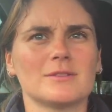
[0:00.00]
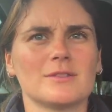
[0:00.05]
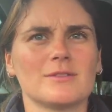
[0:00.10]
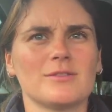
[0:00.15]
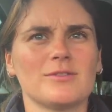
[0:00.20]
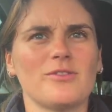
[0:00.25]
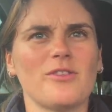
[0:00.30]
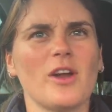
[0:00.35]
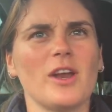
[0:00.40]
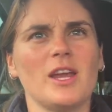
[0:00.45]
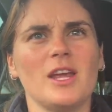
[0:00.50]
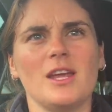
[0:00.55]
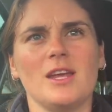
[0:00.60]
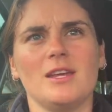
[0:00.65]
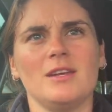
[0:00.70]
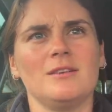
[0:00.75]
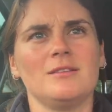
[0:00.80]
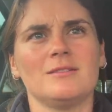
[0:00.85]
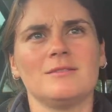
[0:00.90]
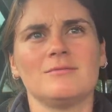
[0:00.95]

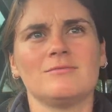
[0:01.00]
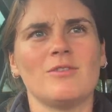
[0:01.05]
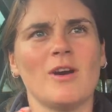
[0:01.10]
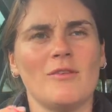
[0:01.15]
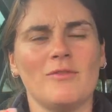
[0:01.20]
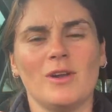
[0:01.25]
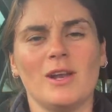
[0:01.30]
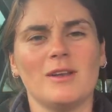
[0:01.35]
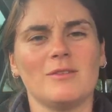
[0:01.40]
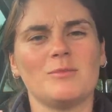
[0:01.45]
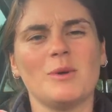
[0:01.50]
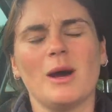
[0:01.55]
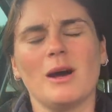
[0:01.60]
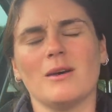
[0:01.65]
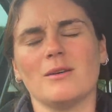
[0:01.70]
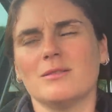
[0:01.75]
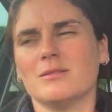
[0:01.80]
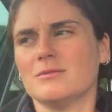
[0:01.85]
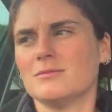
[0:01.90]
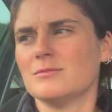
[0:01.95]
funny
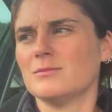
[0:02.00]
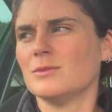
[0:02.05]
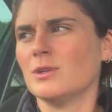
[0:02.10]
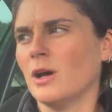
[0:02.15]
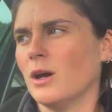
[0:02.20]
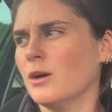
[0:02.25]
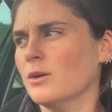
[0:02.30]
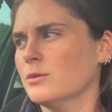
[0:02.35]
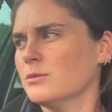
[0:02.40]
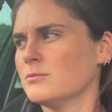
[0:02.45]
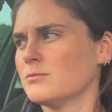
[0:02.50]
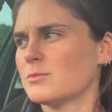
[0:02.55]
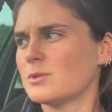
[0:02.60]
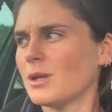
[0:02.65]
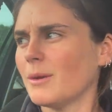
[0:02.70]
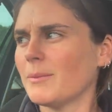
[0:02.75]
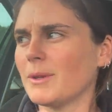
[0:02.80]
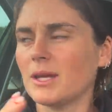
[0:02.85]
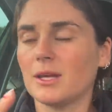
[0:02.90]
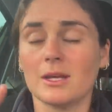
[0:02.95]

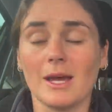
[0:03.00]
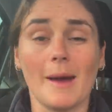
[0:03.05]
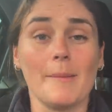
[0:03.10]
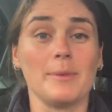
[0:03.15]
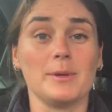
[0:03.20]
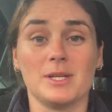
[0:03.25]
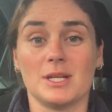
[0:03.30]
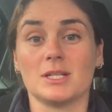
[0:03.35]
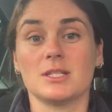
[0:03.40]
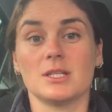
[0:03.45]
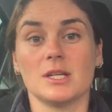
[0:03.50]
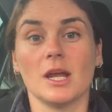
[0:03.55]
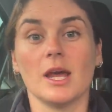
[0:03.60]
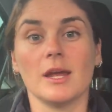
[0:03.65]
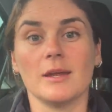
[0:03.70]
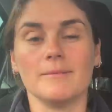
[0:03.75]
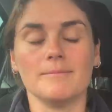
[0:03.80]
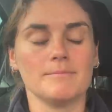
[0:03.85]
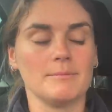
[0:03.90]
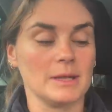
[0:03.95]
something happened
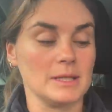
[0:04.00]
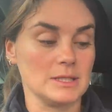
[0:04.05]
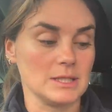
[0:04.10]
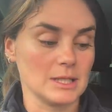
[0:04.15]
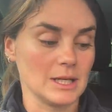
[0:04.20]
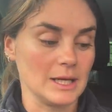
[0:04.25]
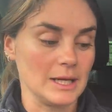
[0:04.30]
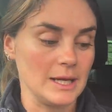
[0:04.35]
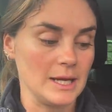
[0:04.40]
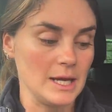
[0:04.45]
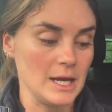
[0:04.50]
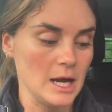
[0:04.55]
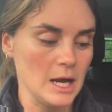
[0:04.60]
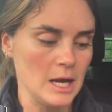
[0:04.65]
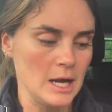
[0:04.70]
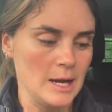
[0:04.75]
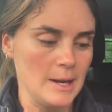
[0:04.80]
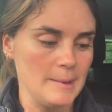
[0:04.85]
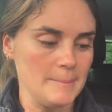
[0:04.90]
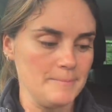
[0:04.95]
yesterday, basically.
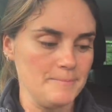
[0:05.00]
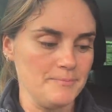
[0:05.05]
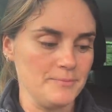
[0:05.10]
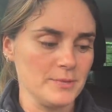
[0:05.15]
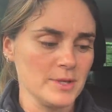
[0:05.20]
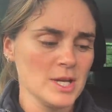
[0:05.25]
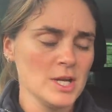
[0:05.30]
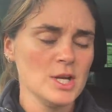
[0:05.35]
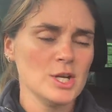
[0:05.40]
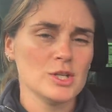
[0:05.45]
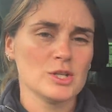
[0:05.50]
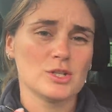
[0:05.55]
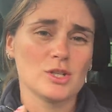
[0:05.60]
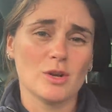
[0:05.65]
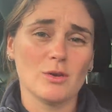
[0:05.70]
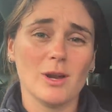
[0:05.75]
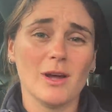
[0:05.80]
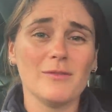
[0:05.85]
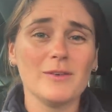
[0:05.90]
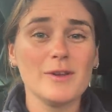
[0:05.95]

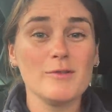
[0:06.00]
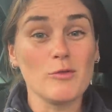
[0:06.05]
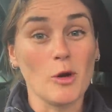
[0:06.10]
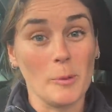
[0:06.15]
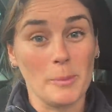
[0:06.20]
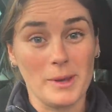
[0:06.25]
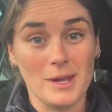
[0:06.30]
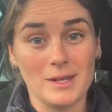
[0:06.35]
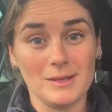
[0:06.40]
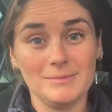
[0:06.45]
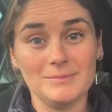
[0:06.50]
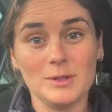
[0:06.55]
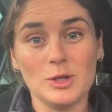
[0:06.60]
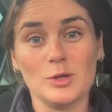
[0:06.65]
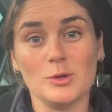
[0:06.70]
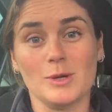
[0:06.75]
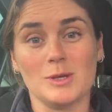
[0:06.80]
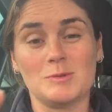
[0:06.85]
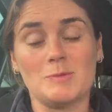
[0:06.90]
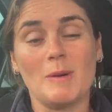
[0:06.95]
So lovely Robin,
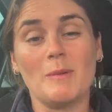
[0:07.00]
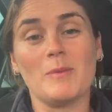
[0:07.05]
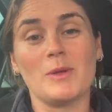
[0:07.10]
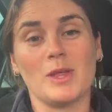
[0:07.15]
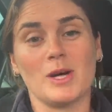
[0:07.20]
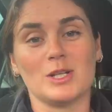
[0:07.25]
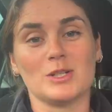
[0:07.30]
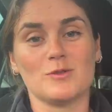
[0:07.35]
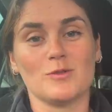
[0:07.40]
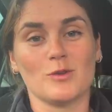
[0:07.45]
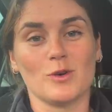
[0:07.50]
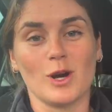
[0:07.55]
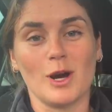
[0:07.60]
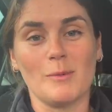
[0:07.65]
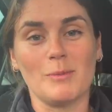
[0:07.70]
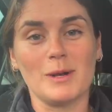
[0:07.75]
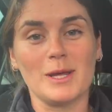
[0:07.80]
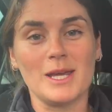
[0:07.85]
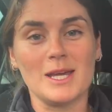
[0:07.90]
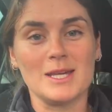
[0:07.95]
who has been with us for a
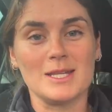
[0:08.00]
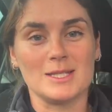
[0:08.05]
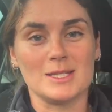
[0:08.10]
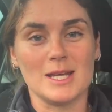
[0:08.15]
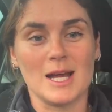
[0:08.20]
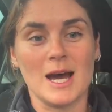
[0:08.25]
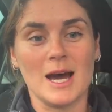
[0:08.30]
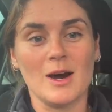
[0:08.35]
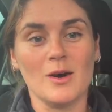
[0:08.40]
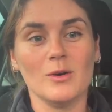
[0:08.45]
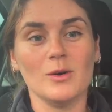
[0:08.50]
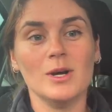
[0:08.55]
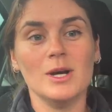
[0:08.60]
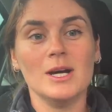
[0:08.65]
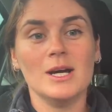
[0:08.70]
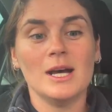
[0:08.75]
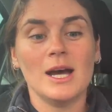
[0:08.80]
couple of years now,